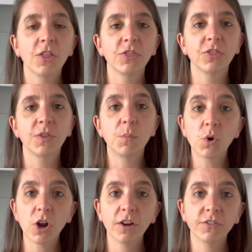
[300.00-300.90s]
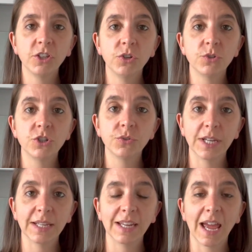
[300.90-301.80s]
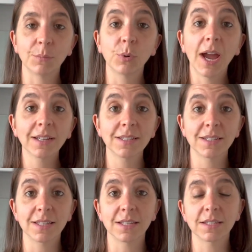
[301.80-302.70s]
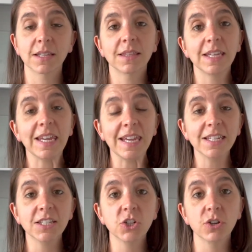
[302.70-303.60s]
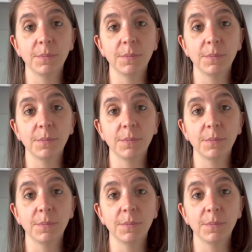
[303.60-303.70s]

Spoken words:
The more often you tune in and practice this, the easier it